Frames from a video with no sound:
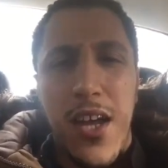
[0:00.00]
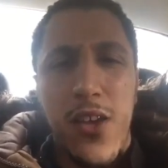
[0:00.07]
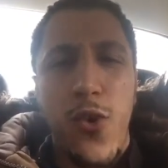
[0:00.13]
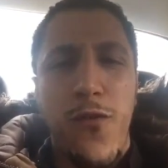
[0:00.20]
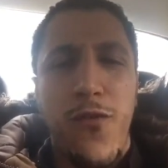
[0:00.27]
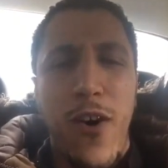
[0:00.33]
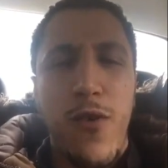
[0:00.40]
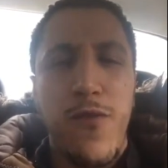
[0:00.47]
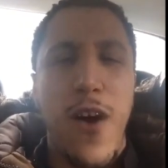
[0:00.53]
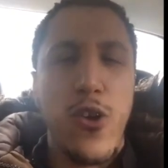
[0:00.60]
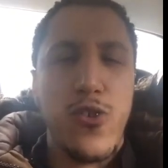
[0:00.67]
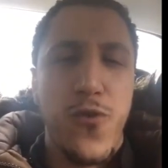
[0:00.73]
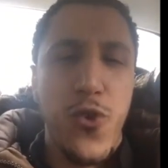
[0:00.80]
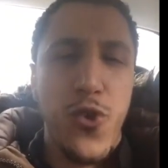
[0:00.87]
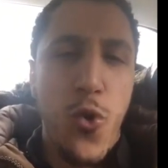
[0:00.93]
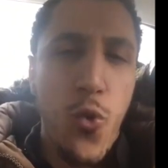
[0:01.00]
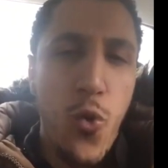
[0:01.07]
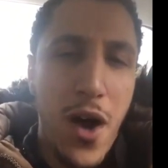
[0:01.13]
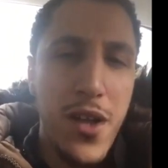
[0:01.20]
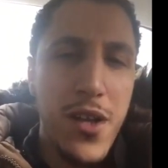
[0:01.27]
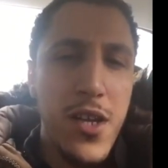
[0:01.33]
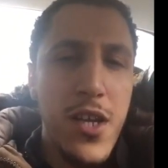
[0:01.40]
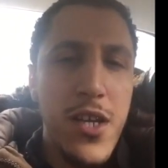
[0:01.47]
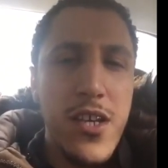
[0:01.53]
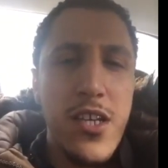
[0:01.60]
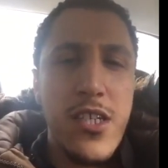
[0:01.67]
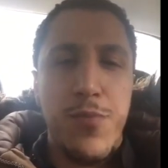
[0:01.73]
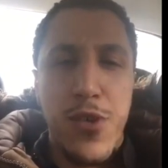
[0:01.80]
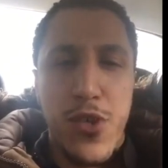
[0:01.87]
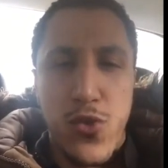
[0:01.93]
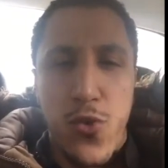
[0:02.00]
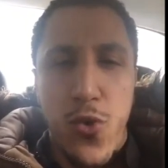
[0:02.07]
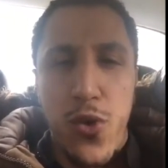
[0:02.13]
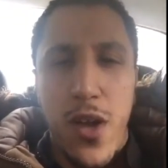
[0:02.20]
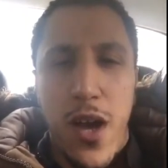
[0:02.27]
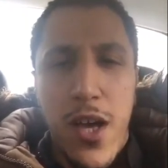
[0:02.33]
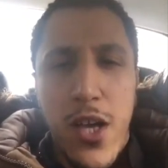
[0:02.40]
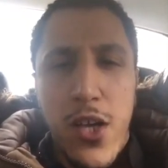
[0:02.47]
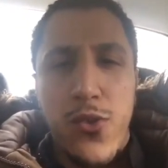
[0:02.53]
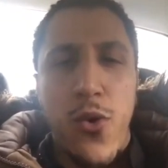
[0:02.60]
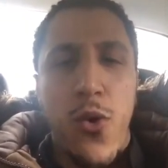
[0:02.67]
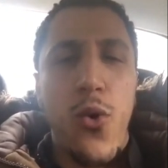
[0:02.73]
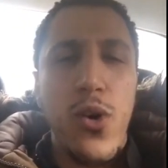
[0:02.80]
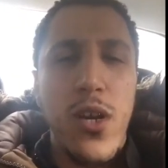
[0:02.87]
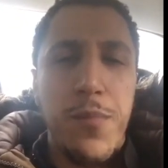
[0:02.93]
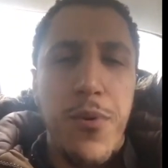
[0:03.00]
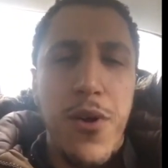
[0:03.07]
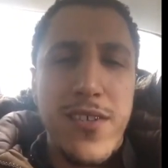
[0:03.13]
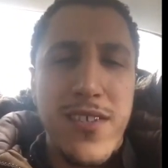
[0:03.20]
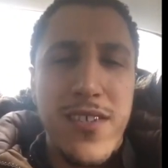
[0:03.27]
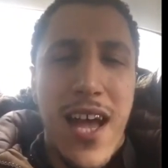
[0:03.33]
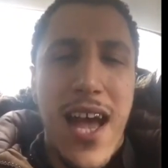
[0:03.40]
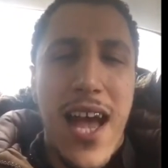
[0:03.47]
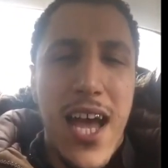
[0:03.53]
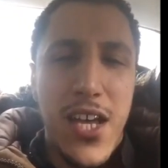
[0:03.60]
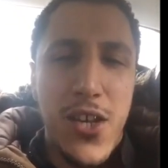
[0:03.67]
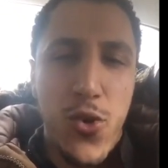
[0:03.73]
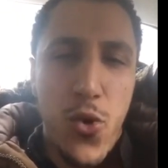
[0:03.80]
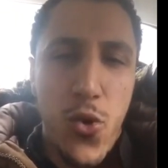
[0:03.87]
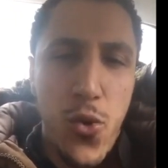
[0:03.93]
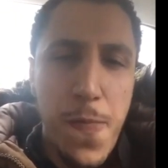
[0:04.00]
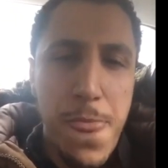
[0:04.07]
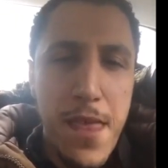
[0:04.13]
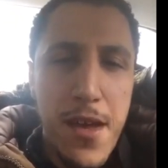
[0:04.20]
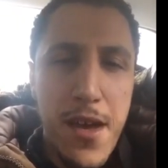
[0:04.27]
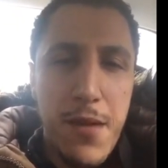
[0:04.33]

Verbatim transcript: and I don't vouch for no one in Speaker's Corner. The only person that I know,